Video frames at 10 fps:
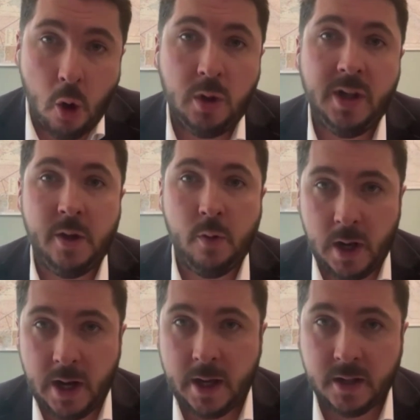
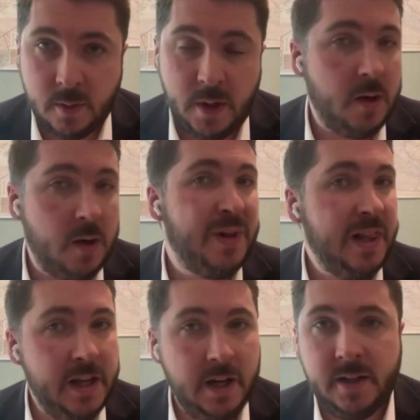wholly willing to be
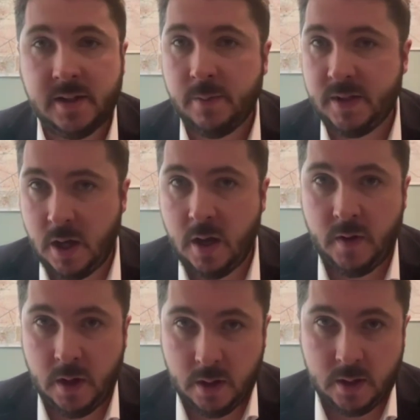completely
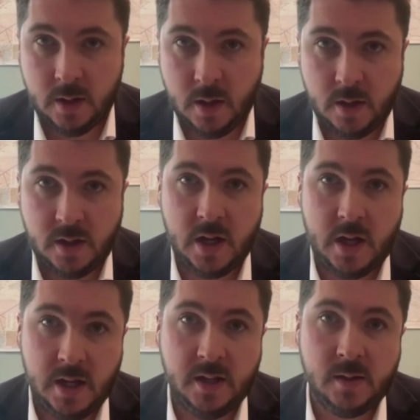subservient
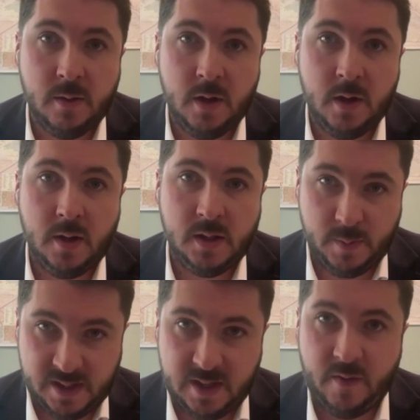to his
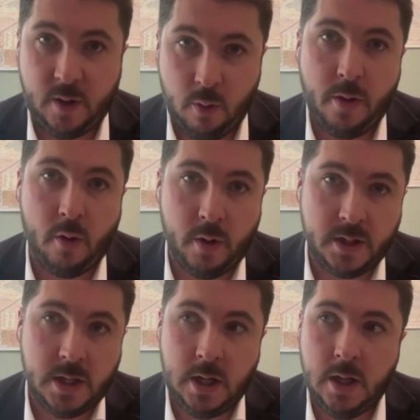specific
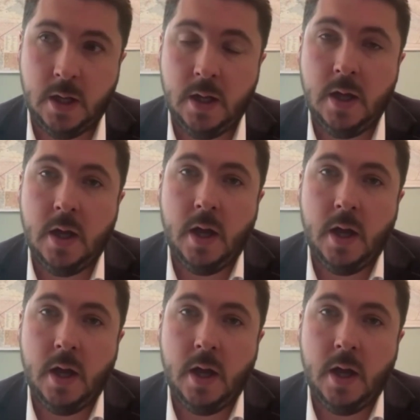authority.